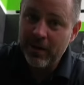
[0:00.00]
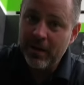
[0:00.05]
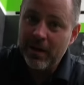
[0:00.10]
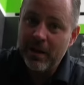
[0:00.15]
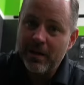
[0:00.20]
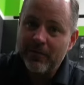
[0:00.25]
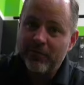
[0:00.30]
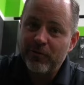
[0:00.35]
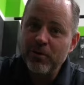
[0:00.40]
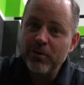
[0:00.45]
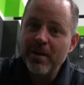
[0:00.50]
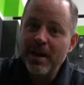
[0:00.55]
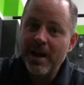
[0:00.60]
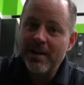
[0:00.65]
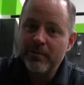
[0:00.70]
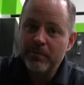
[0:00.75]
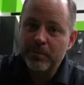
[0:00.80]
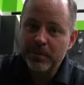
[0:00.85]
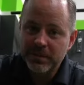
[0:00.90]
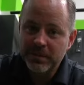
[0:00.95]
if you
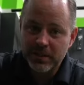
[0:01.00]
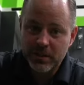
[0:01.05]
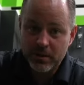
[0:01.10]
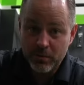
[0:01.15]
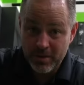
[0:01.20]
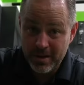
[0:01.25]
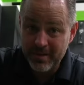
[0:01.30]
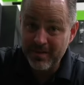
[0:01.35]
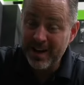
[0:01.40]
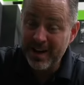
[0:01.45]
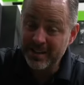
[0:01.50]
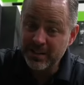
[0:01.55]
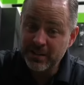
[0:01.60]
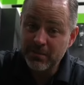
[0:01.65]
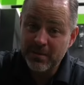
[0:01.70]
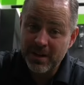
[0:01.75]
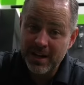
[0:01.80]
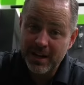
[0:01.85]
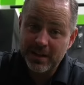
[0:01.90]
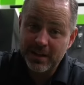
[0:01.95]
have a position where you've had
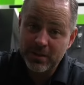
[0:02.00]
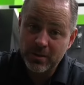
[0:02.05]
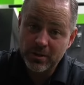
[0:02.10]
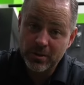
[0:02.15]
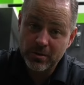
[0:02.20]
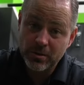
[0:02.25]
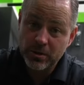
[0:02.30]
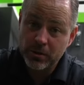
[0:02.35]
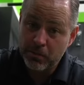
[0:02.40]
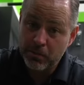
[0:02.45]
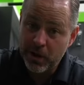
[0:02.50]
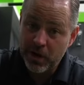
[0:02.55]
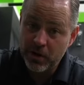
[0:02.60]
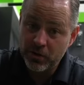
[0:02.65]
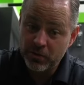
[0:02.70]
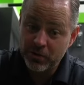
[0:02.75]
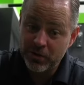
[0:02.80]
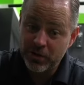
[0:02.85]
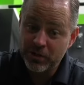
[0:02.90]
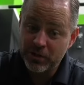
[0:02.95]
some neck issues, some
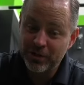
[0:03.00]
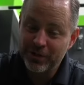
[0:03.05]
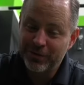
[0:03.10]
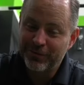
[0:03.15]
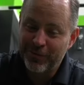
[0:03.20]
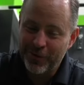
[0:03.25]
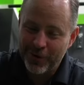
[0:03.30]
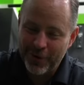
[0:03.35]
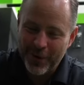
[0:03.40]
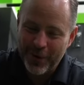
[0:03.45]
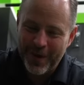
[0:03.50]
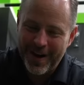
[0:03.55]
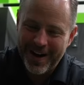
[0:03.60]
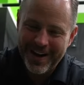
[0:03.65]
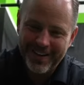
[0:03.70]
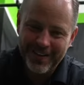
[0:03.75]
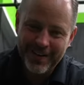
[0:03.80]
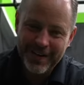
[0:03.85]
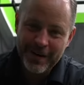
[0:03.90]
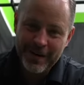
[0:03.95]
postural issues for a
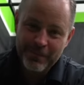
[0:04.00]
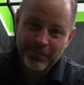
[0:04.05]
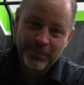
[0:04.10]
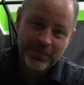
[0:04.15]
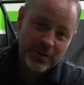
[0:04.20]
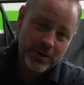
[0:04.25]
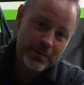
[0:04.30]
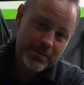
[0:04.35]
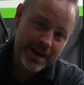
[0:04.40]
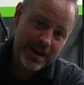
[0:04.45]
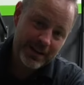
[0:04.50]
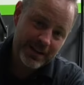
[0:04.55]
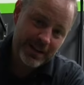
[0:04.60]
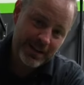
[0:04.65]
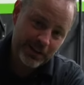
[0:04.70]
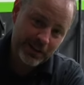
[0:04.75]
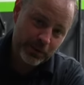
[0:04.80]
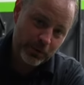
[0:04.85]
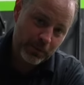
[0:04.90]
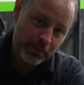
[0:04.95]
while, you might need
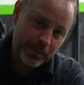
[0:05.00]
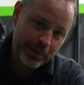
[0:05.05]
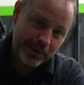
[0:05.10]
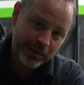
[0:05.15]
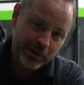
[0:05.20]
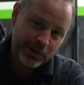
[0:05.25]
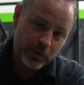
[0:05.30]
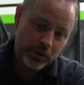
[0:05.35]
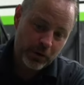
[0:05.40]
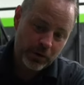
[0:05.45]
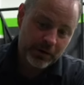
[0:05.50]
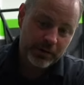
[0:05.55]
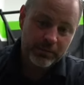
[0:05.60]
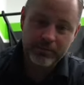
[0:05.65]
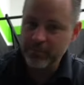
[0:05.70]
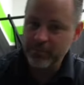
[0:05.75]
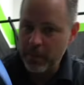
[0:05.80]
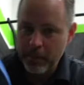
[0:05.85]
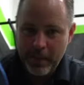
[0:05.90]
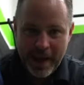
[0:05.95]
a little pillow or a
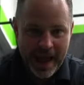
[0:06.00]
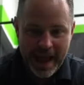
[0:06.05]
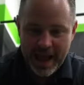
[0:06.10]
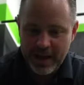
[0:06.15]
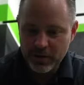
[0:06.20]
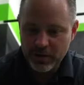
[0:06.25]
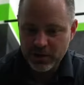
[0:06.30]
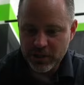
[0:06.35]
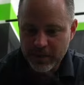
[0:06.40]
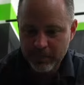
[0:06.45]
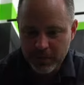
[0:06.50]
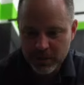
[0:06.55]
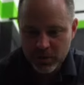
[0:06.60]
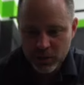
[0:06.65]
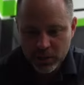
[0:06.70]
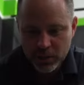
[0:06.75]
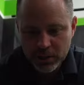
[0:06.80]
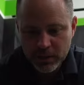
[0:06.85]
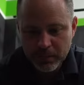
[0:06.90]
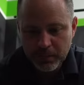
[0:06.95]
pad or something
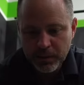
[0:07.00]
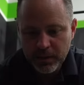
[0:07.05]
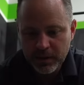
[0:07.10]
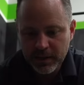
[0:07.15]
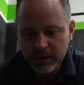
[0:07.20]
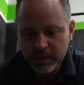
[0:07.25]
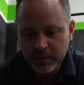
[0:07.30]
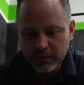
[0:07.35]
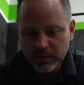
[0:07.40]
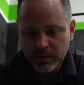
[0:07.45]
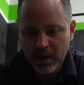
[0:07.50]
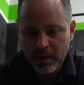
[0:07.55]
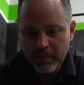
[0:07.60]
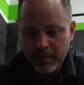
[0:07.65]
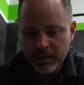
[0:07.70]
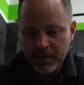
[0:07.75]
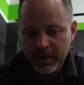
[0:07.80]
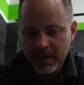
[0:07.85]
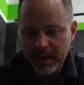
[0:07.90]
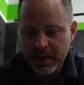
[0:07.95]
just to put at the top
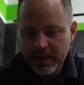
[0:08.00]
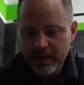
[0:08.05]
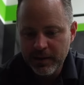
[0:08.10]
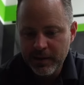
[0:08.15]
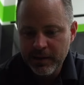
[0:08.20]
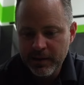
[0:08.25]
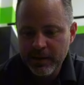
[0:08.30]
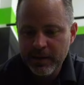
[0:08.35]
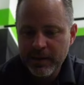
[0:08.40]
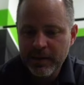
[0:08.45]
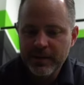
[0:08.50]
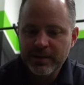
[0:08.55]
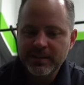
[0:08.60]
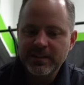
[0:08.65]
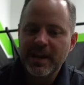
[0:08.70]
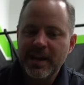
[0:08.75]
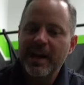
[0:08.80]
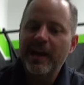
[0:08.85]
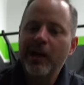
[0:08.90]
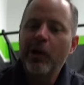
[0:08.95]
of the head
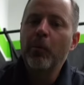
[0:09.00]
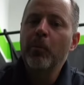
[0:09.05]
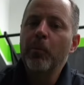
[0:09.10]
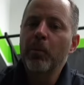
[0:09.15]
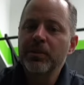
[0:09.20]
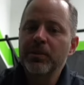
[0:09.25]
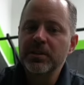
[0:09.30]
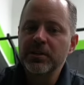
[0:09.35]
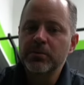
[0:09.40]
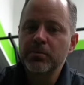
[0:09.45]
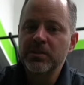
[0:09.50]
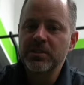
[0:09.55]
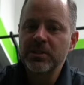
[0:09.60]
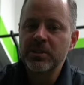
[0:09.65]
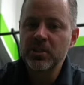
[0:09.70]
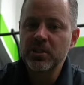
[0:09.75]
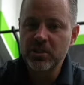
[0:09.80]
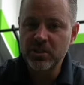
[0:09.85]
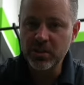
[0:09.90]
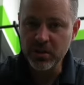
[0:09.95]
to help with this
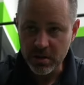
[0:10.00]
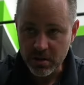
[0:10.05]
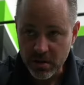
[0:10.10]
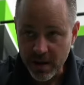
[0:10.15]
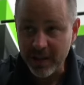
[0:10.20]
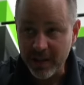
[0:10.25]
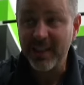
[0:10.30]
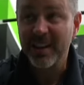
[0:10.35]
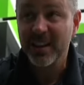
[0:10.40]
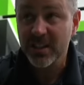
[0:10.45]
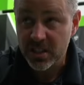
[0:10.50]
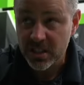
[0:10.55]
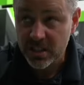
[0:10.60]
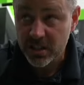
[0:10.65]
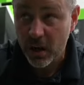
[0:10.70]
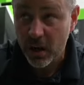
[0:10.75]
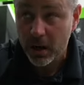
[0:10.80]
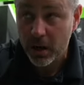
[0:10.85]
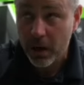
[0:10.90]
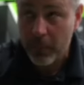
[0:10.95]
position so you're not like
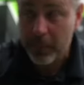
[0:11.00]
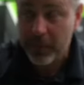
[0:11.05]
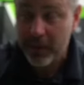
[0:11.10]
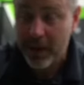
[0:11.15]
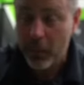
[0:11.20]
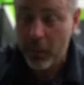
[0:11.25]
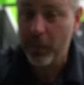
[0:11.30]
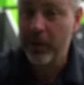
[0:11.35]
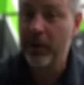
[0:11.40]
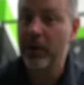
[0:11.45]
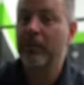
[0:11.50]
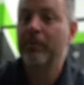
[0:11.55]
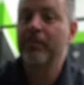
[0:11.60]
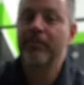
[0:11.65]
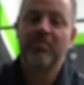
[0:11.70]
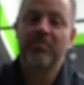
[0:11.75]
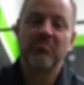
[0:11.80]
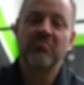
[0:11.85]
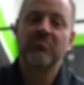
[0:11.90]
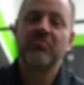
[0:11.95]
stuck up in that weird
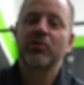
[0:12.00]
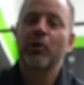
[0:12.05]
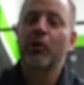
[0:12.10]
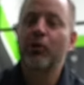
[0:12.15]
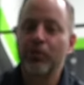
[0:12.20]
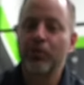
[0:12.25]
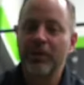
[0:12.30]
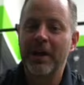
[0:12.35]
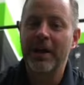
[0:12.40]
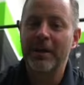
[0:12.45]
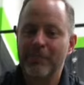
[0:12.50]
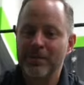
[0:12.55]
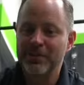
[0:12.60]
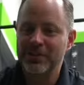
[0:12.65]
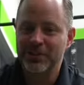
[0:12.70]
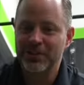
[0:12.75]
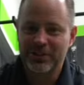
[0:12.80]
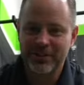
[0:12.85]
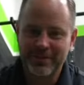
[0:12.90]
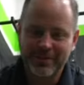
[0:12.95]
turtleneck
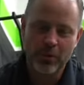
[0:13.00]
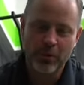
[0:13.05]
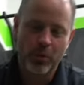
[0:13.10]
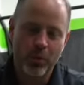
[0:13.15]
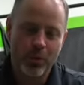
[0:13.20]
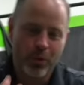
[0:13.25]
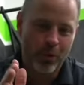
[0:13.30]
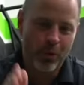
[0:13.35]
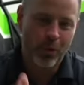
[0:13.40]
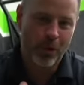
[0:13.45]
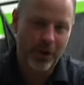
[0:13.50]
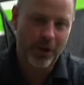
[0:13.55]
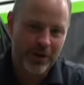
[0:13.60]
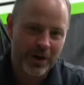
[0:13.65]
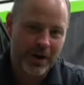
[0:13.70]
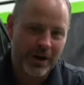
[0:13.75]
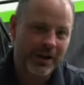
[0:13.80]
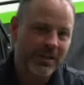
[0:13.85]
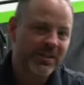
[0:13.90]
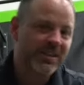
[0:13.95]
position. We'll work
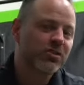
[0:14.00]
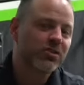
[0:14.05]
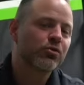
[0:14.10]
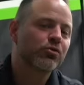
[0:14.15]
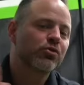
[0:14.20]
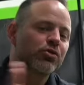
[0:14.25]
on it. This will